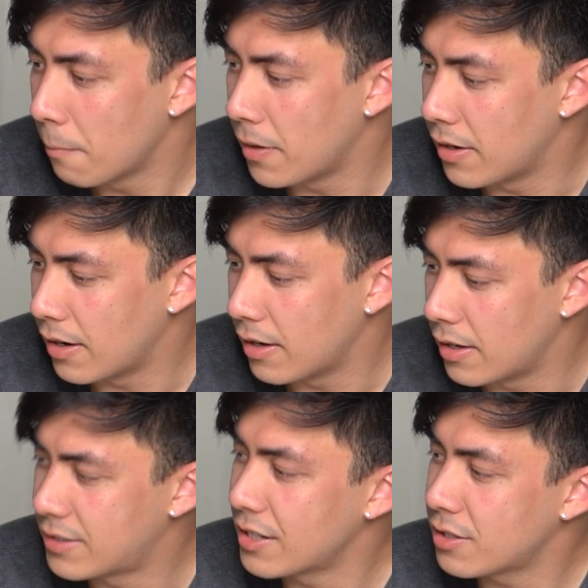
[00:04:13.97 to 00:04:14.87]
but
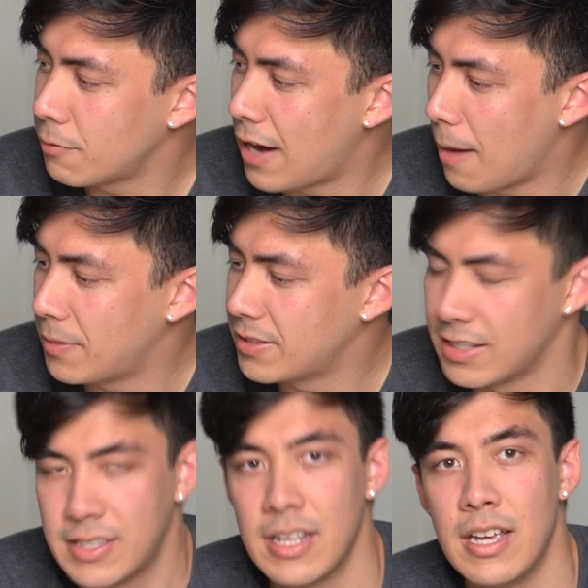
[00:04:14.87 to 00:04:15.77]
essentially what happens
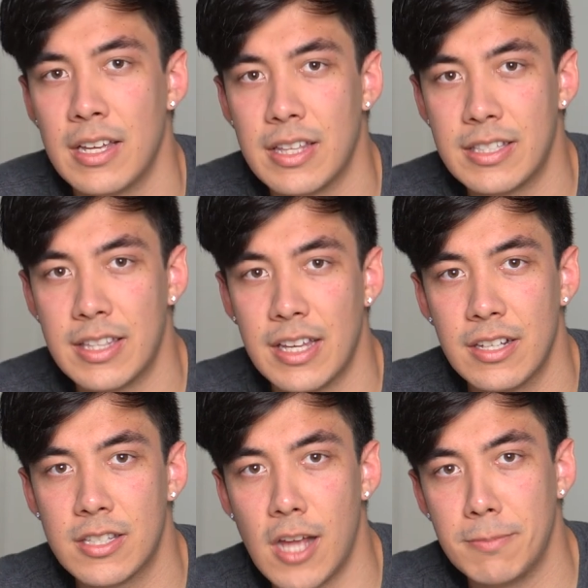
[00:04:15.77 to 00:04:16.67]
is this
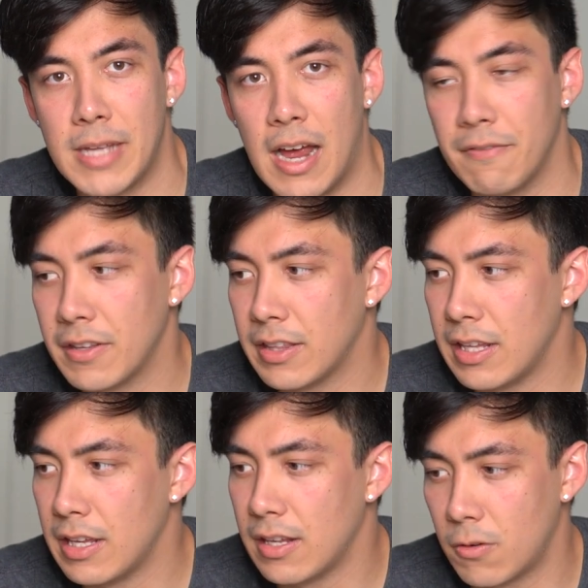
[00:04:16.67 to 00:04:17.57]
thing stops having
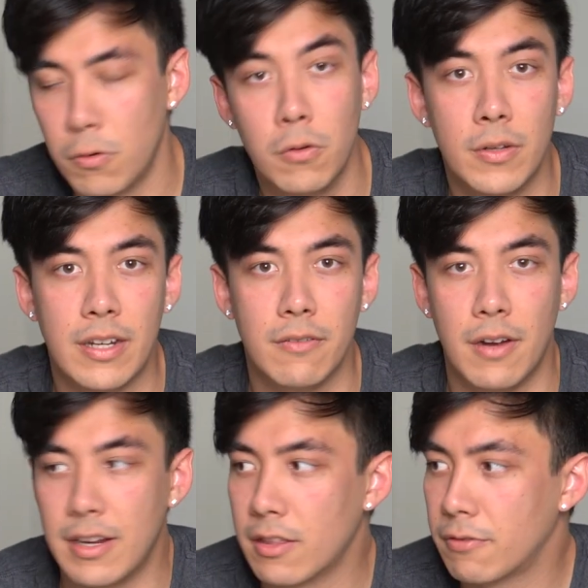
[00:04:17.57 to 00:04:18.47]
the coolant
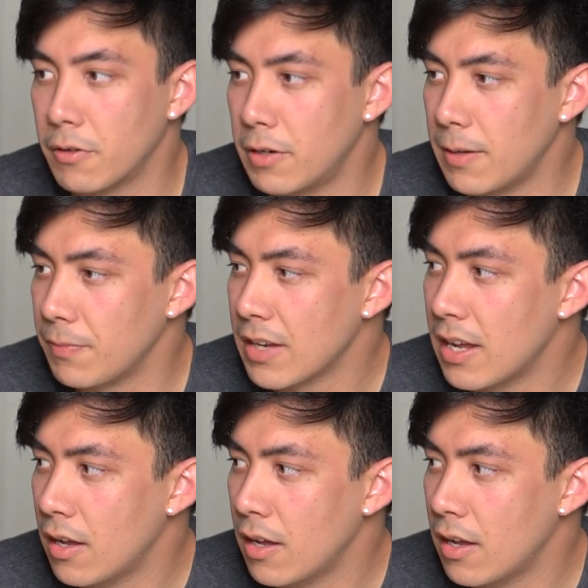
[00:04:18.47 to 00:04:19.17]
running through it,